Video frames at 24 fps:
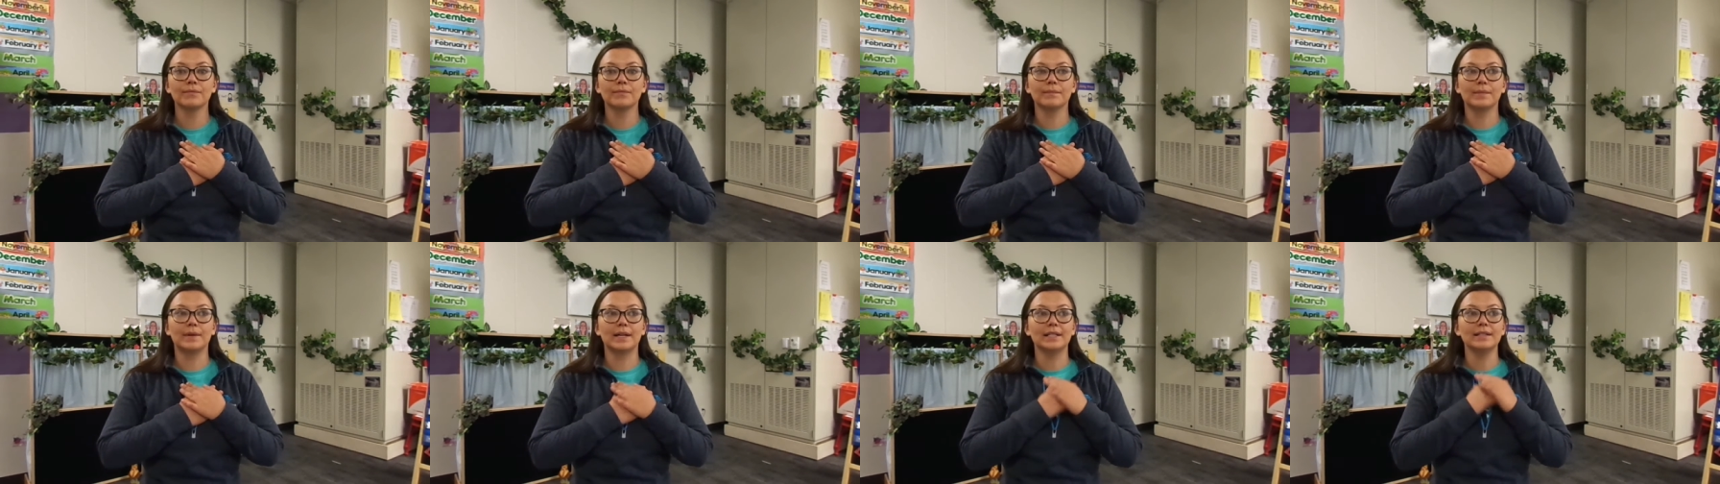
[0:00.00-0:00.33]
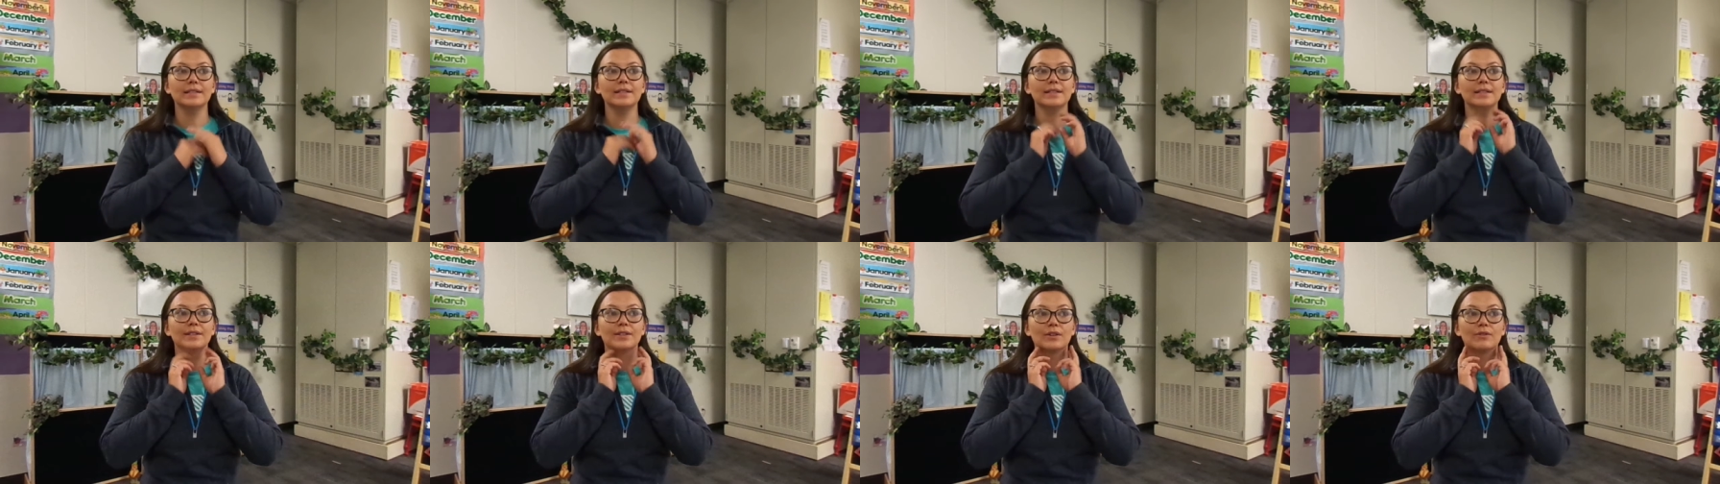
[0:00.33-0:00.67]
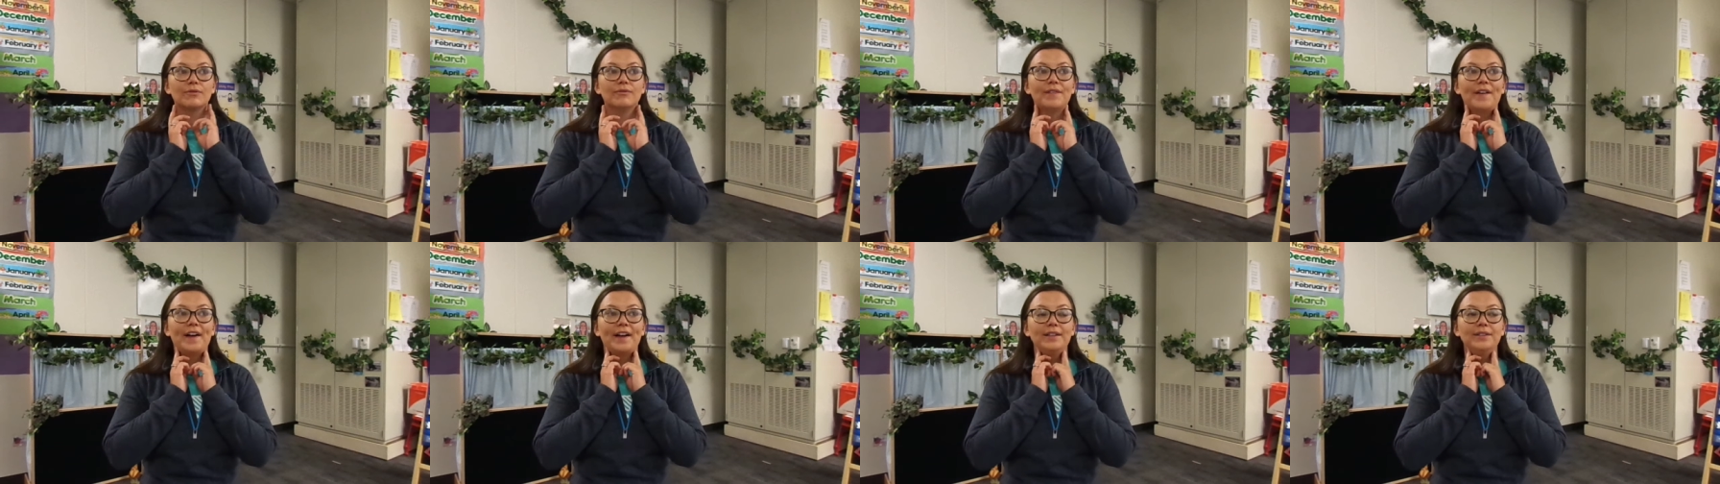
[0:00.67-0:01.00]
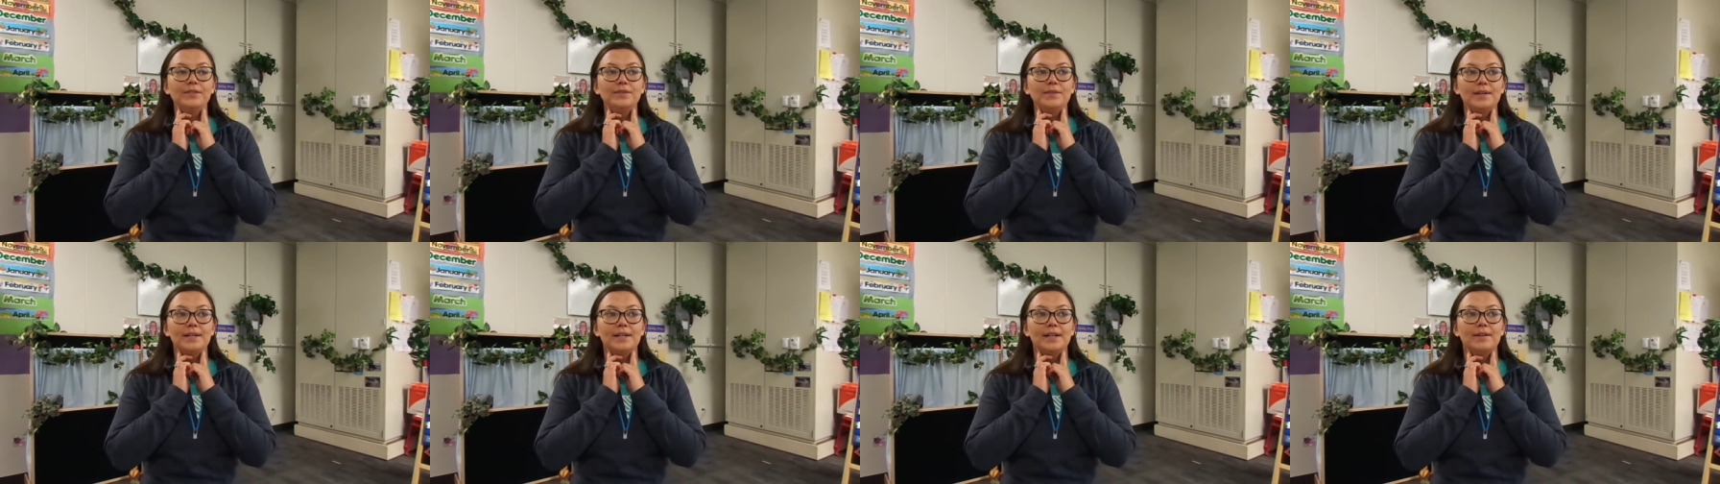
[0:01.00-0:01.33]
Mine's a little
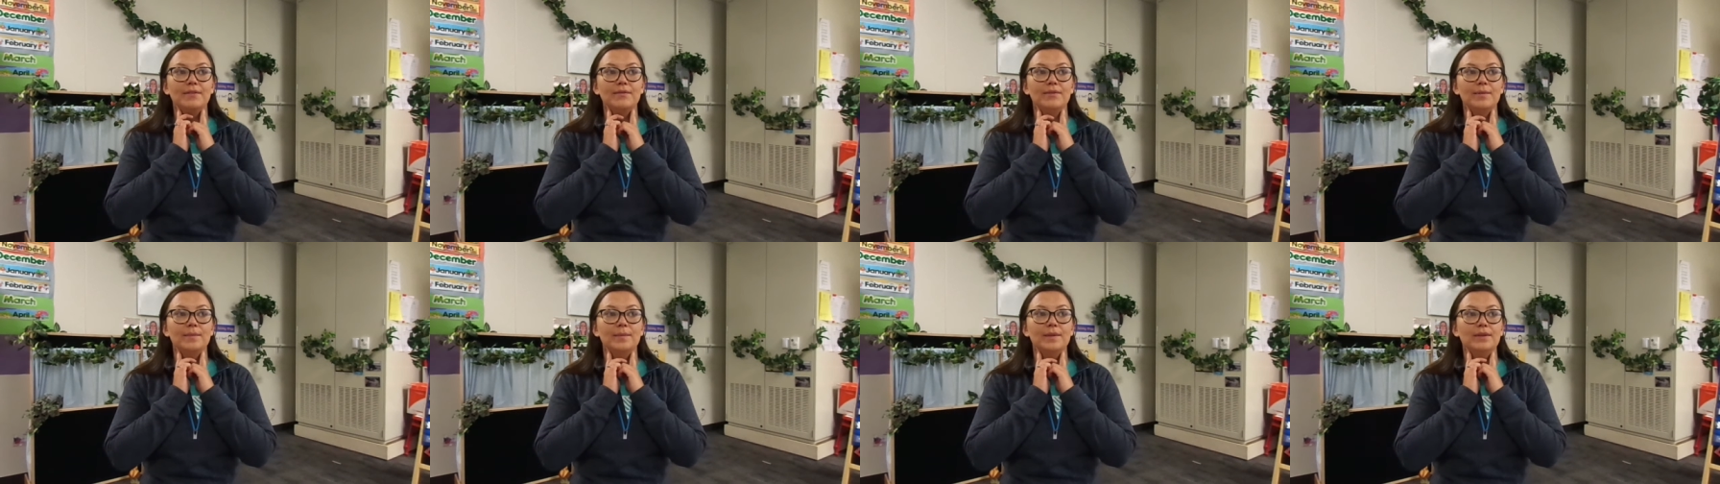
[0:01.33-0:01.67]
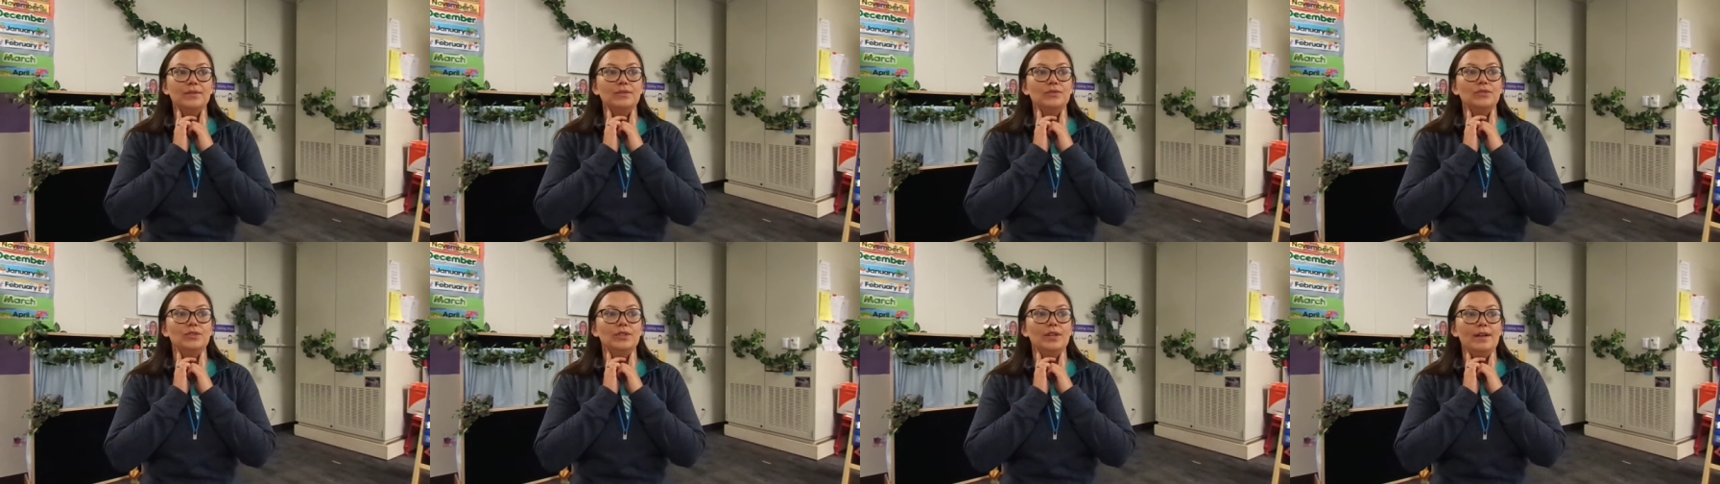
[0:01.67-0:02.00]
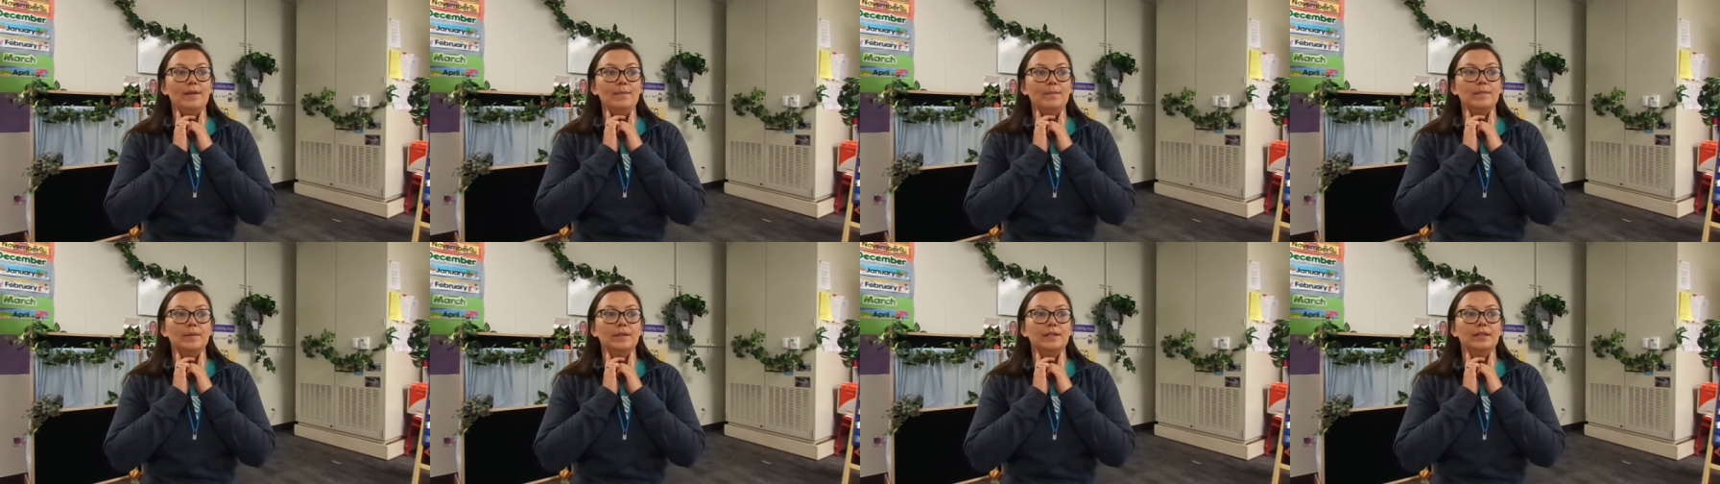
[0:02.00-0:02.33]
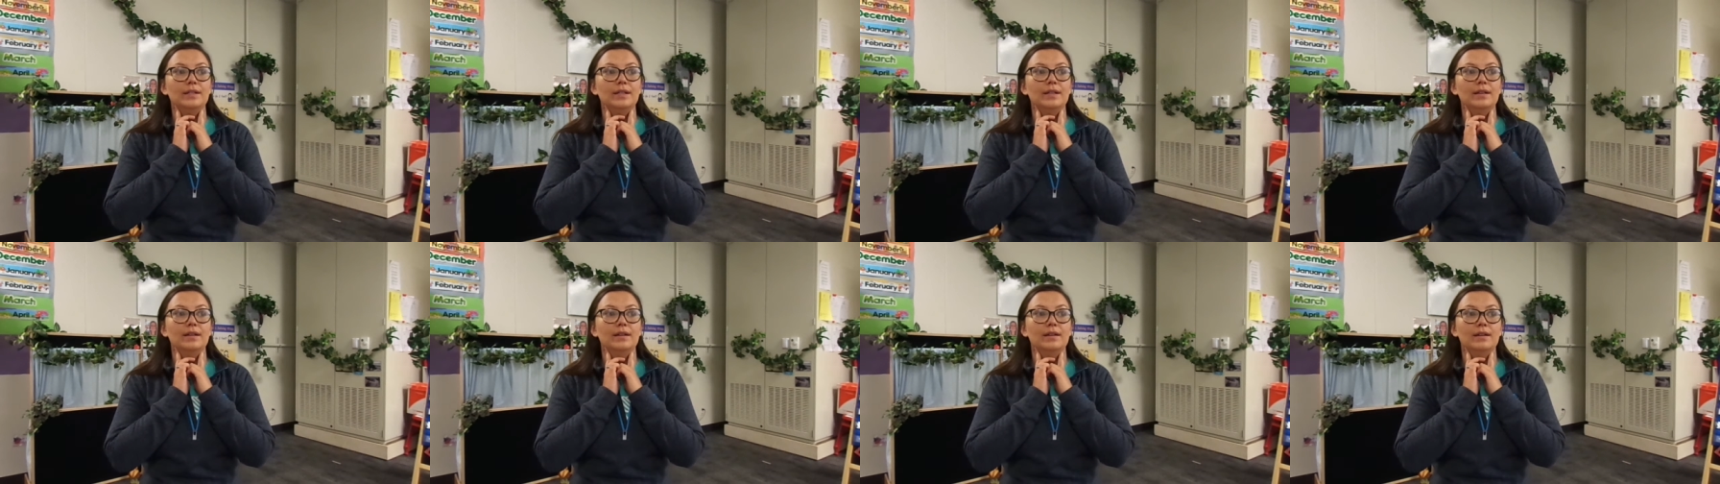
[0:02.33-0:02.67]
fast right now from those jumps.